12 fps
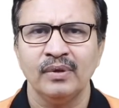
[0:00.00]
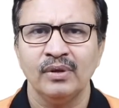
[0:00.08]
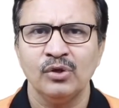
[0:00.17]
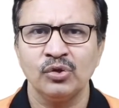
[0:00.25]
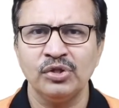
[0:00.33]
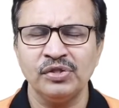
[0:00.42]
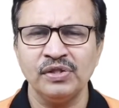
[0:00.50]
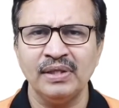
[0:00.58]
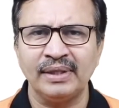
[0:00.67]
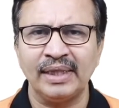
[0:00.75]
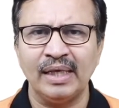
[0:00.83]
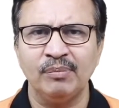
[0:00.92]
So this is a
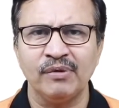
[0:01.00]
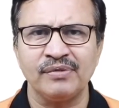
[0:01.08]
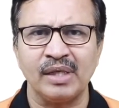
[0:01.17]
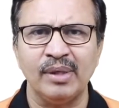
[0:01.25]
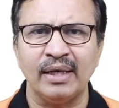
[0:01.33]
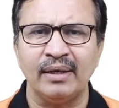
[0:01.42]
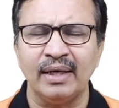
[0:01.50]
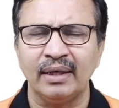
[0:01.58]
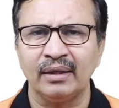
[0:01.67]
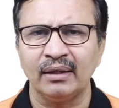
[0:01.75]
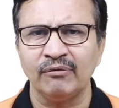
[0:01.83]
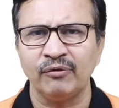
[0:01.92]
type of
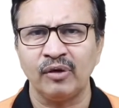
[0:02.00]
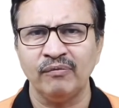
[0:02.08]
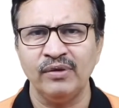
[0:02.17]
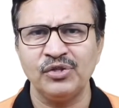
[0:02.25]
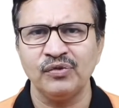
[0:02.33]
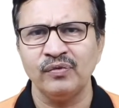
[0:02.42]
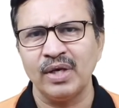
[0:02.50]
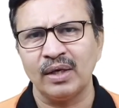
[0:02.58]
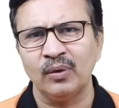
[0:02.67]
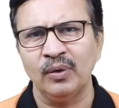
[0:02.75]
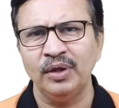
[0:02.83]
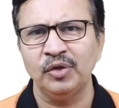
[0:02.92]
semiconductor from which we are
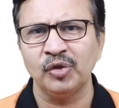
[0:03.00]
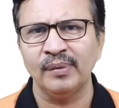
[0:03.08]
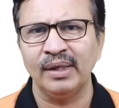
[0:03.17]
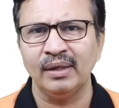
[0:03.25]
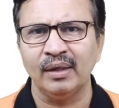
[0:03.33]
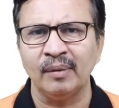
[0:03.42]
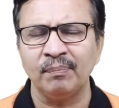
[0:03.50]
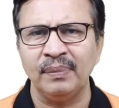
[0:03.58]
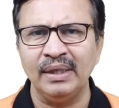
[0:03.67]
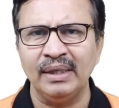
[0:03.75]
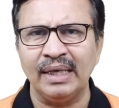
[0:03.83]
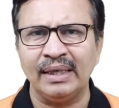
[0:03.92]
going to make a
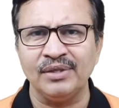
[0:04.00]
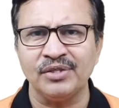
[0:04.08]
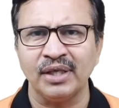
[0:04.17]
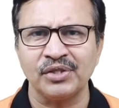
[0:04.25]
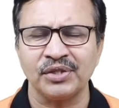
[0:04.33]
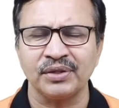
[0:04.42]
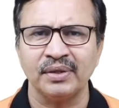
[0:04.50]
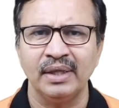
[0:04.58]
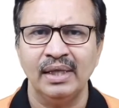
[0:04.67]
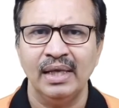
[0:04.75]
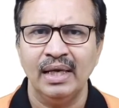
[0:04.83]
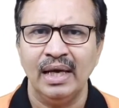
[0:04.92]
p-n junction.
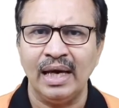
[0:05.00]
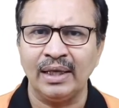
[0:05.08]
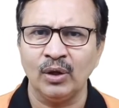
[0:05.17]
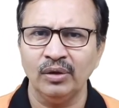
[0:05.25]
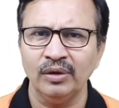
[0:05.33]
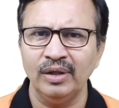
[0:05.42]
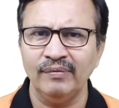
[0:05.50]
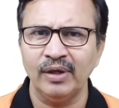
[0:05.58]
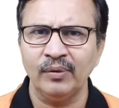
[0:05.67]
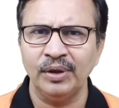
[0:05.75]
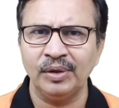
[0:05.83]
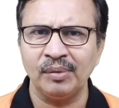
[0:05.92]
And not only we are
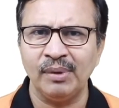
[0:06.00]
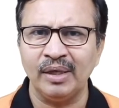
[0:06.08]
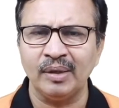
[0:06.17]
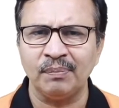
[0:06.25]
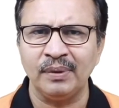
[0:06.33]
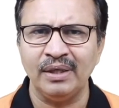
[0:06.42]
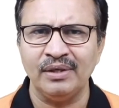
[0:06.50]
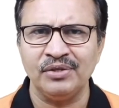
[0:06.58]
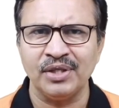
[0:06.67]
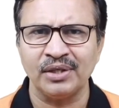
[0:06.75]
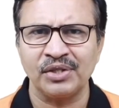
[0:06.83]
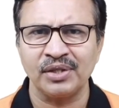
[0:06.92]
going to make a p-n
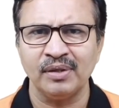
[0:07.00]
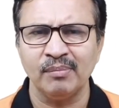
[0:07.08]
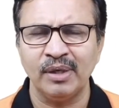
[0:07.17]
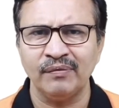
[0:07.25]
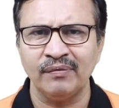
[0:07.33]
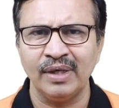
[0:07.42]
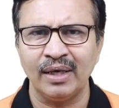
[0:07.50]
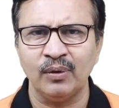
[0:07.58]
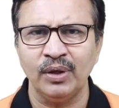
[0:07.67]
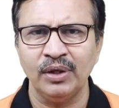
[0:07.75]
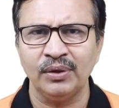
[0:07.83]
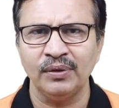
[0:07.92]
junction, but we are
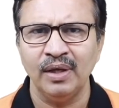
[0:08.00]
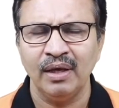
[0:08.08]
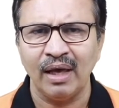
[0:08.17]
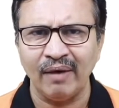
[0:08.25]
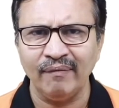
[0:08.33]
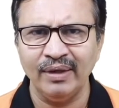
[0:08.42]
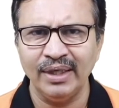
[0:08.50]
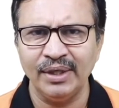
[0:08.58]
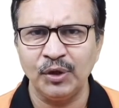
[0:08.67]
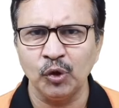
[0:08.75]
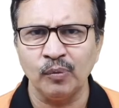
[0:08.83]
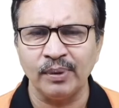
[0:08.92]
going to heavily
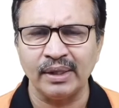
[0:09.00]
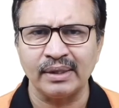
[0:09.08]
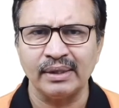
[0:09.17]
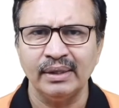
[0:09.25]
dope it.